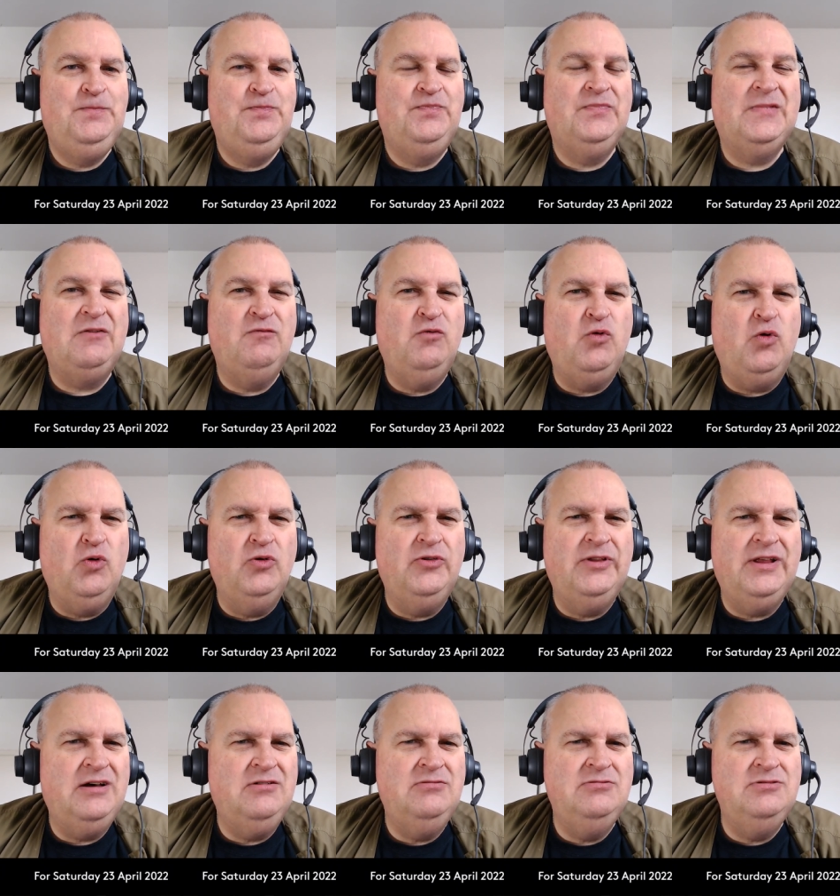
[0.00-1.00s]

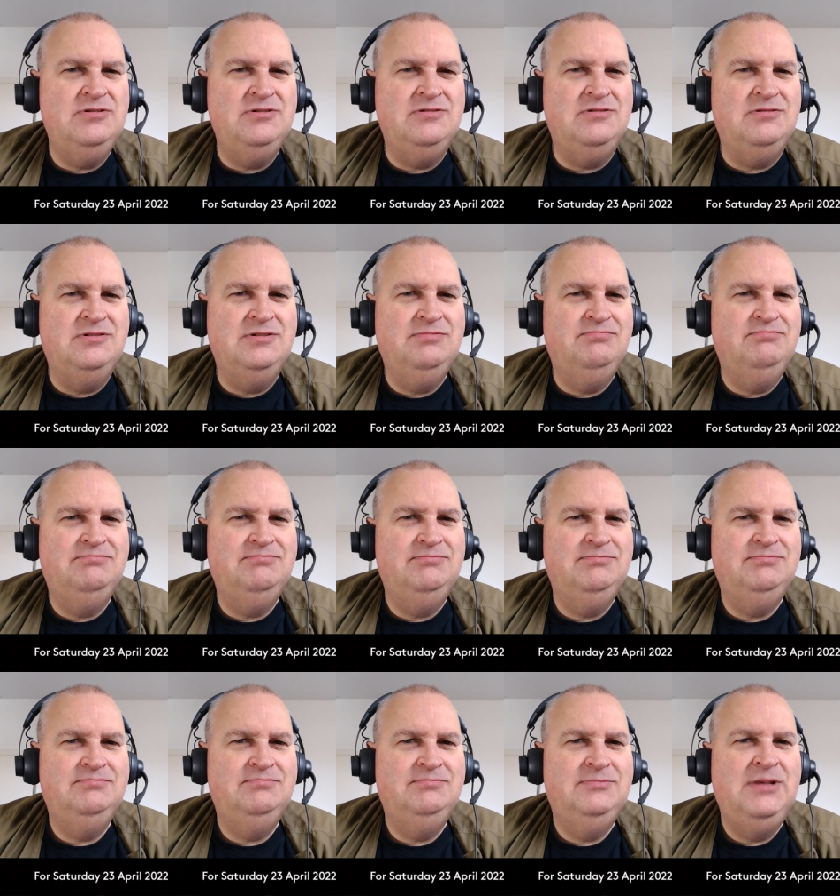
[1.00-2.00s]
4,000.
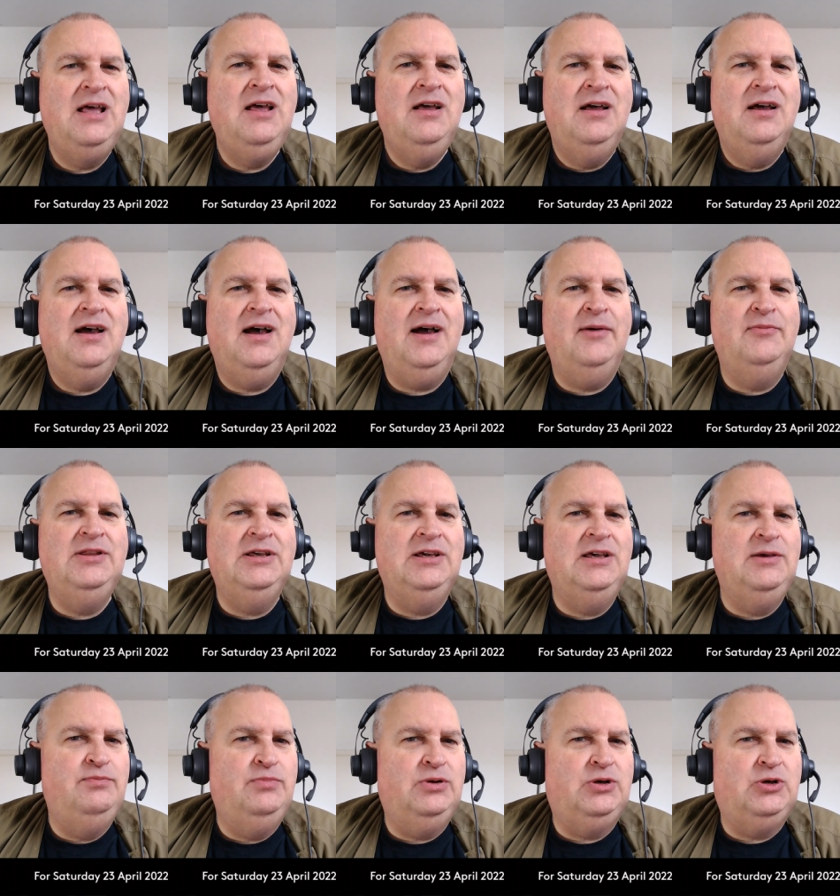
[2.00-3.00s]
I'm
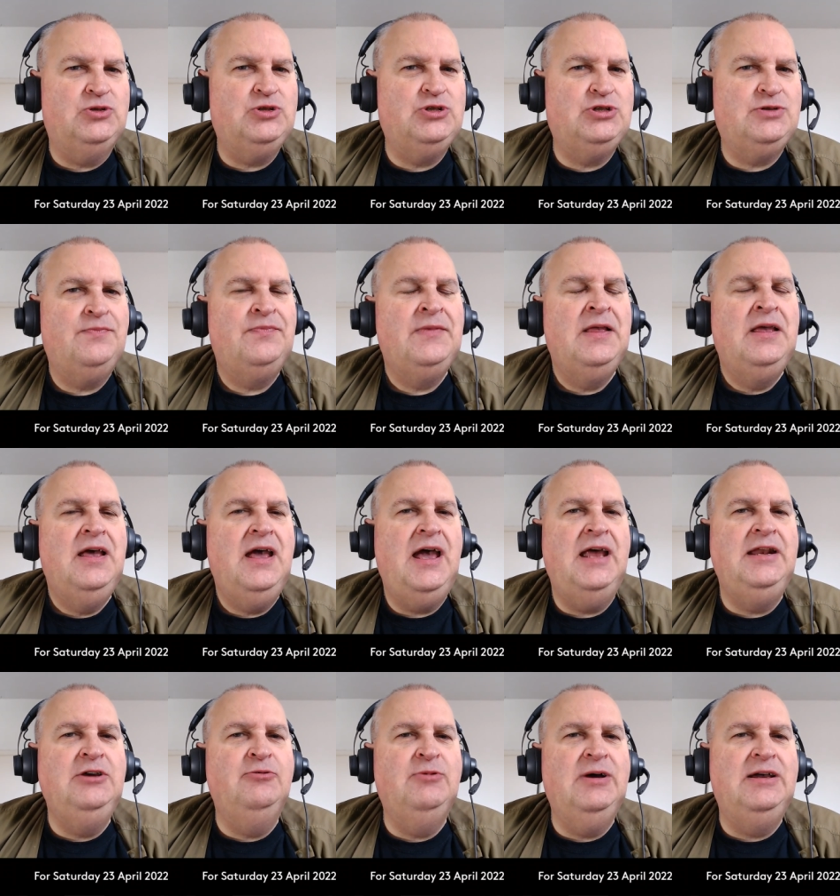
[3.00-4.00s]
thinking bots.
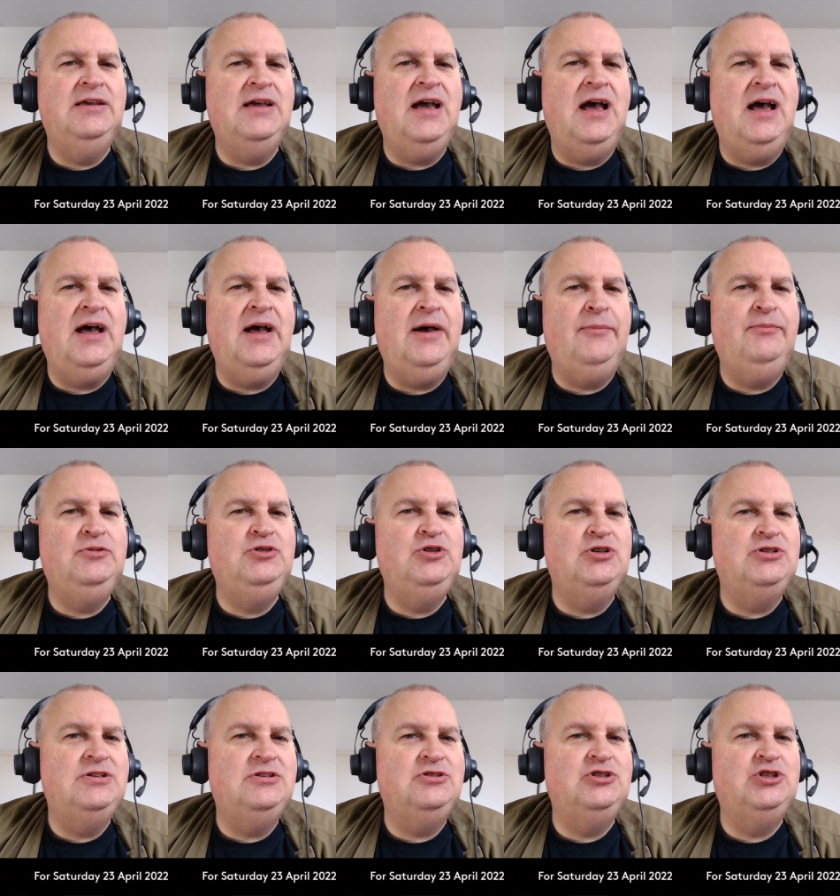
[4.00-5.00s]
Anyway, um,
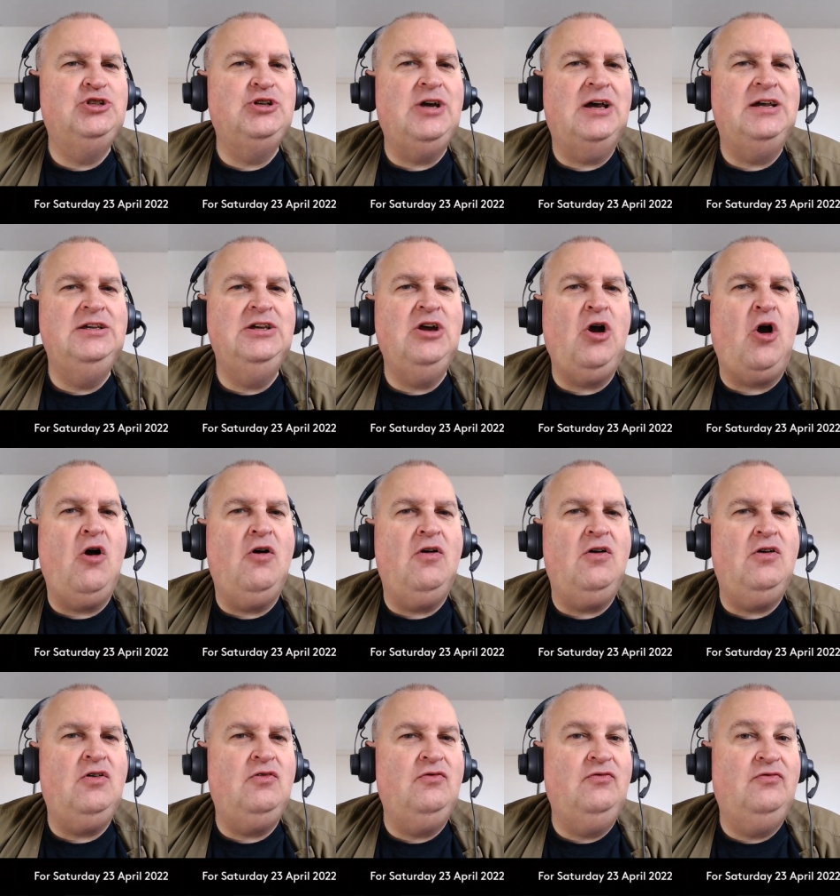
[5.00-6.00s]
just shy
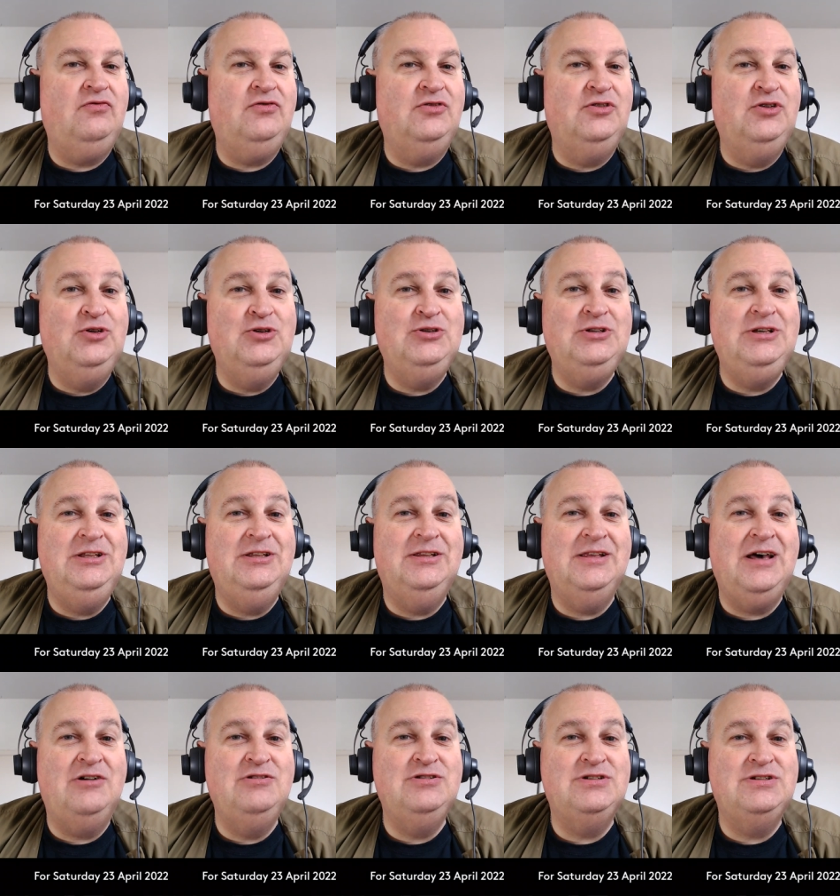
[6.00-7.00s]
of
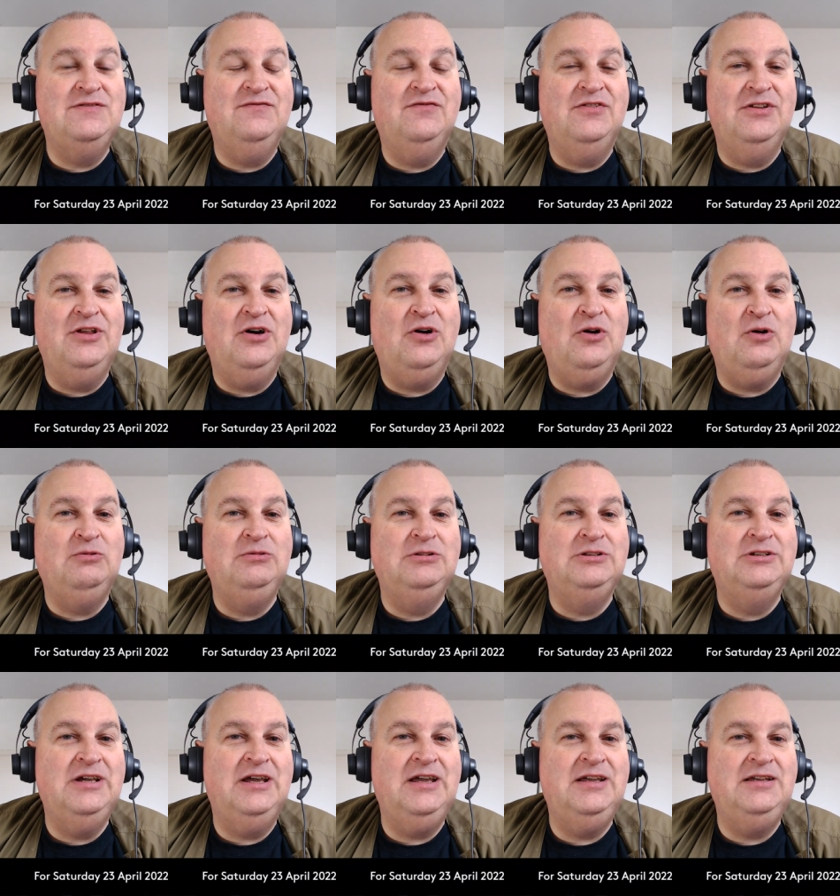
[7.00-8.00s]
30,000 for the whole
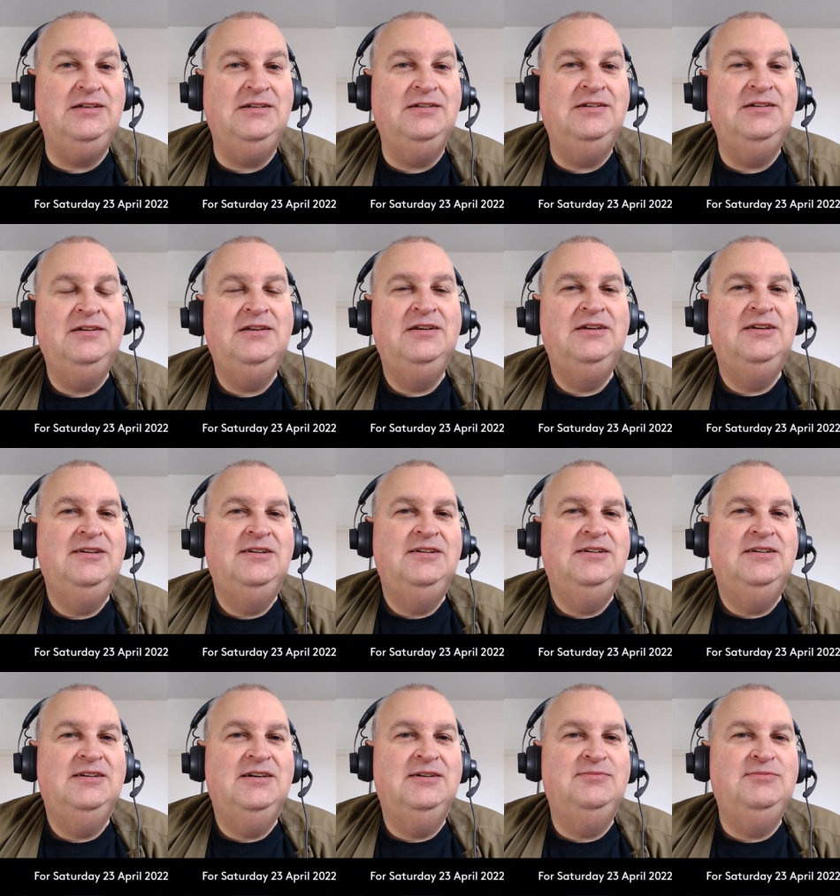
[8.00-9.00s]
day.
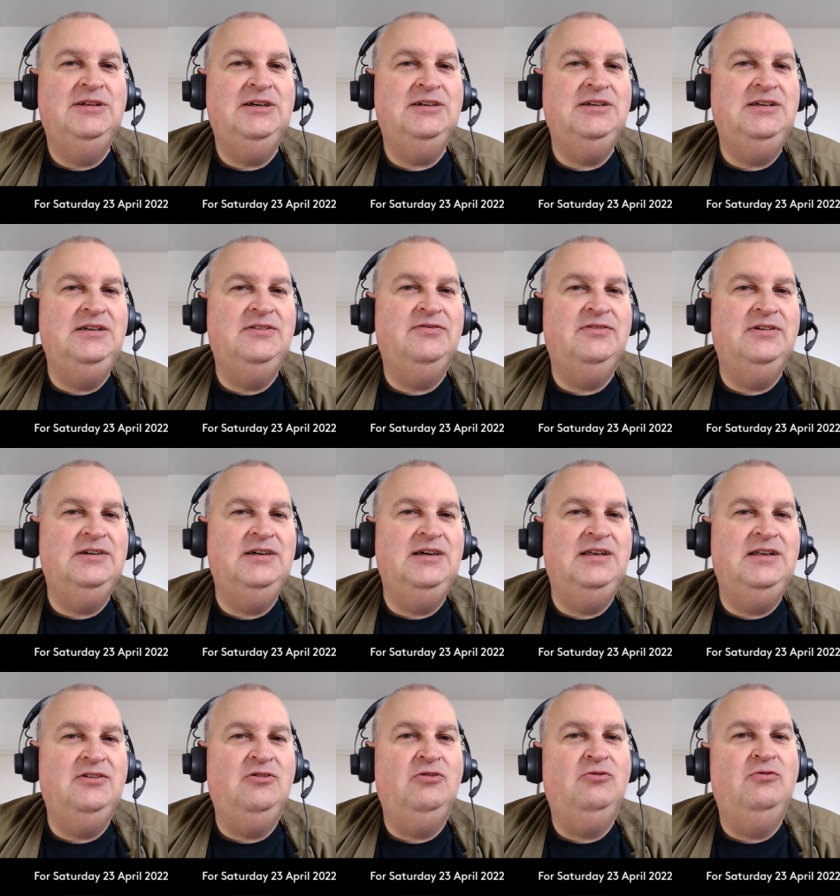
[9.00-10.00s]
I'm lucky if I get
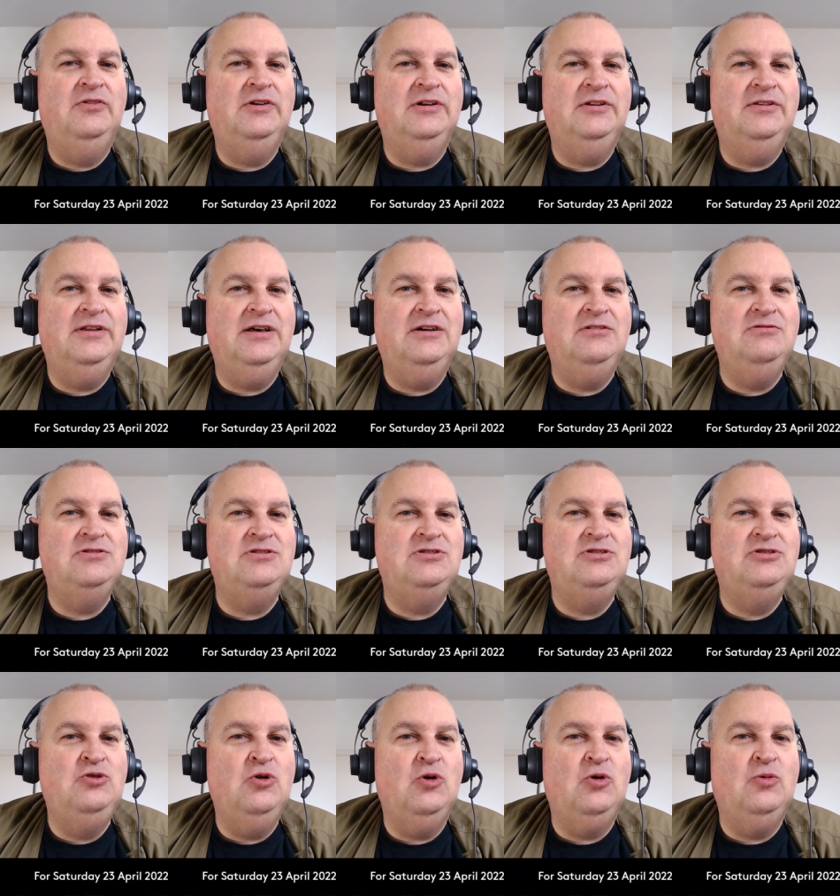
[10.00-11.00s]
over a thousand
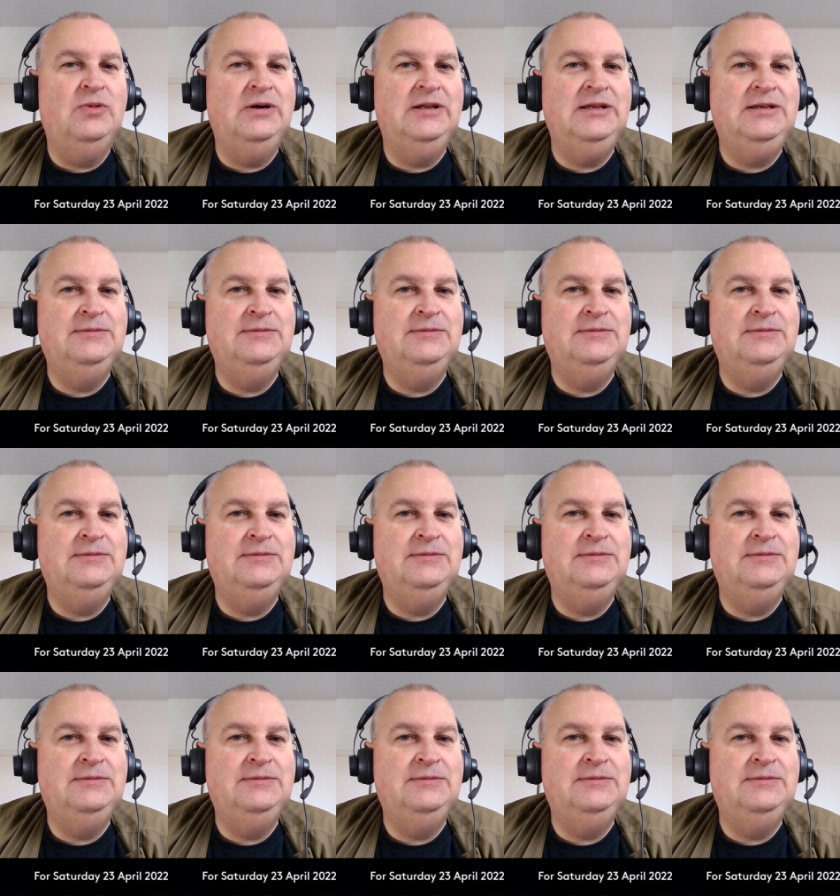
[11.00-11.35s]
normally.